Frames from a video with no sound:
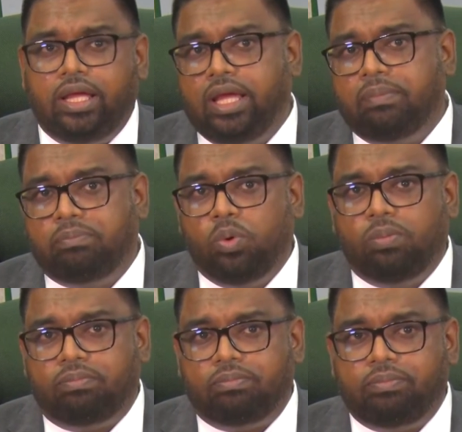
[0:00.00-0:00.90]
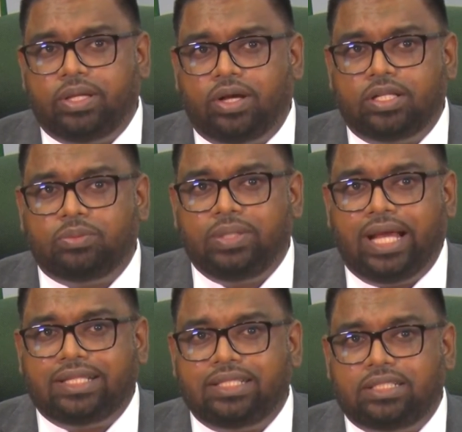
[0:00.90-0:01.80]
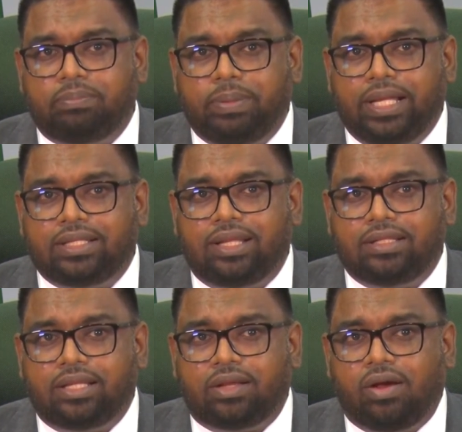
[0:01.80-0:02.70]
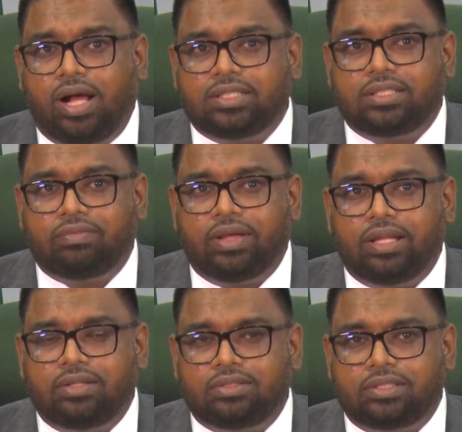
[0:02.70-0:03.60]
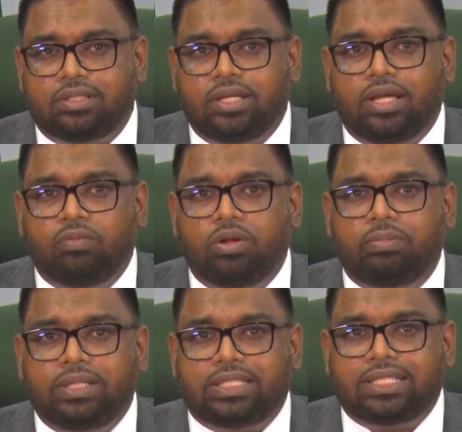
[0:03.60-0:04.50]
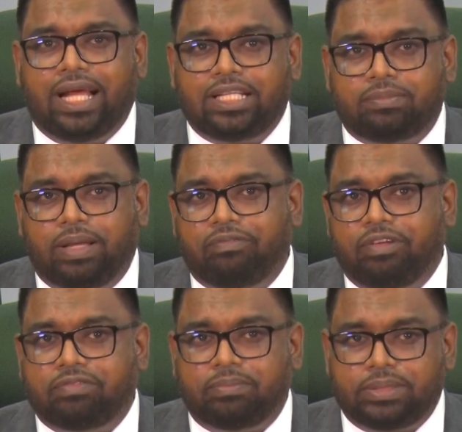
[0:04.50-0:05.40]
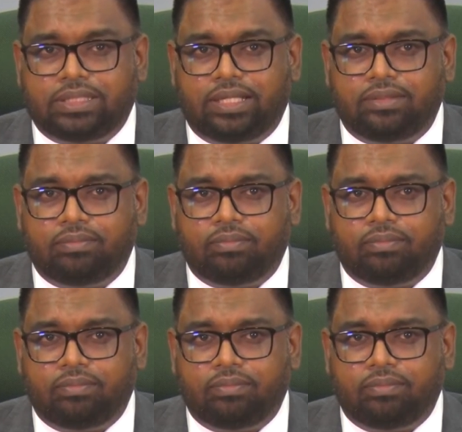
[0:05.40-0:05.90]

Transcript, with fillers: a boom because we anticipate that the cost of energy will be slashed by 50%.